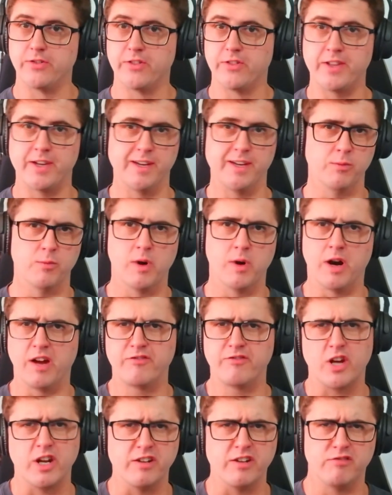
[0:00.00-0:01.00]
thing where I've
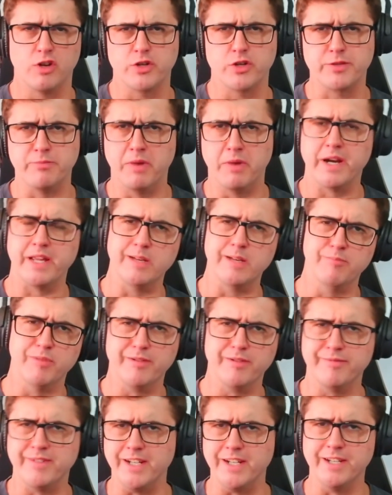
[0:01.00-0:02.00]
kind of lost money
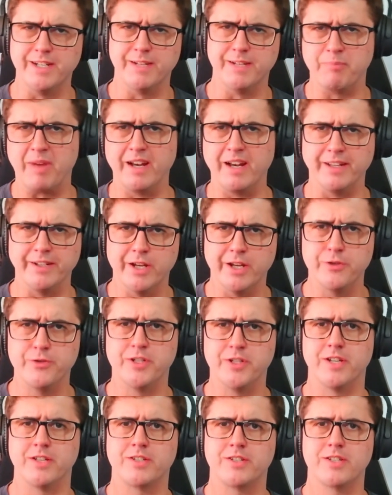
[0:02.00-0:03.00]
but didn't barely
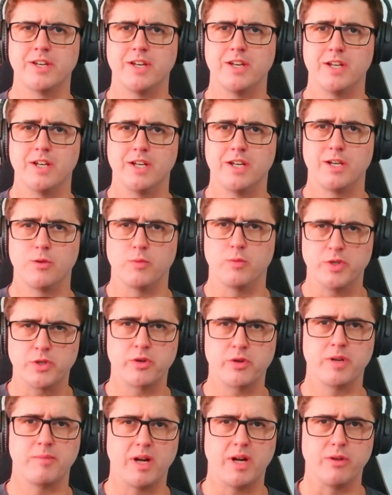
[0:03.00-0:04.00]
notice. We're
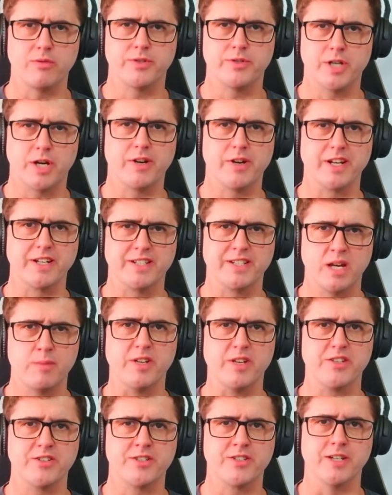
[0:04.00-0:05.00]
talking about direct
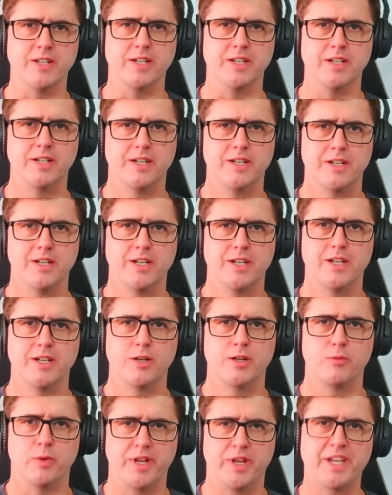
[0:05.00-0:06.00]
debits here.
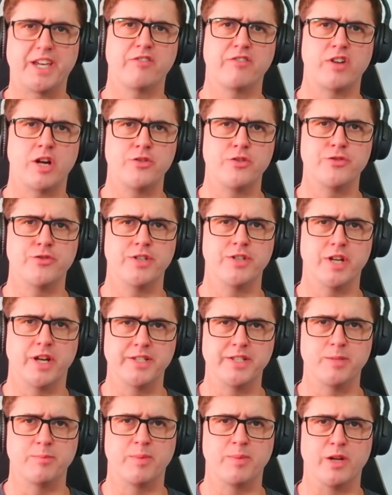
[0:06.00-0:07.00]
When I give
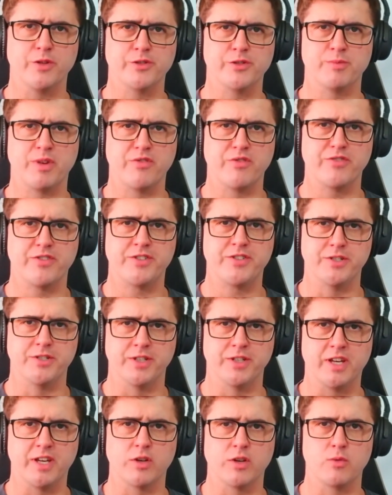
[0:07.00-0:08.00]
£190 a month to the
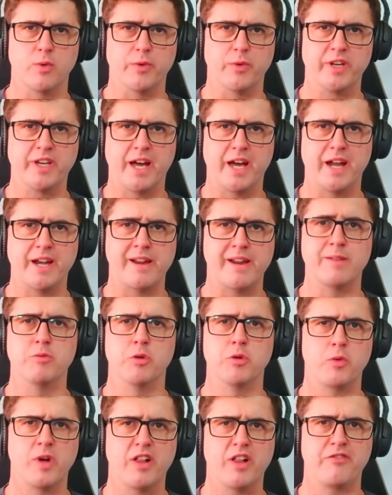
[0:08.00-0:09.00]
Giving What We Can Animal
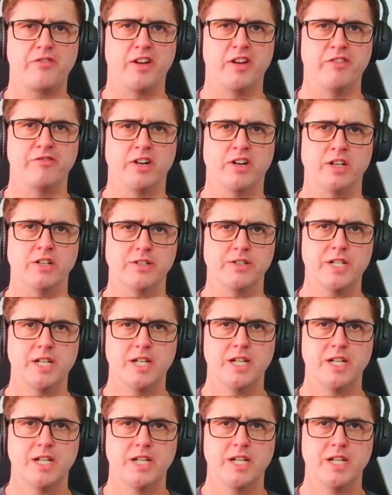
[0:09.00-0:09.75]
Welfare Fund,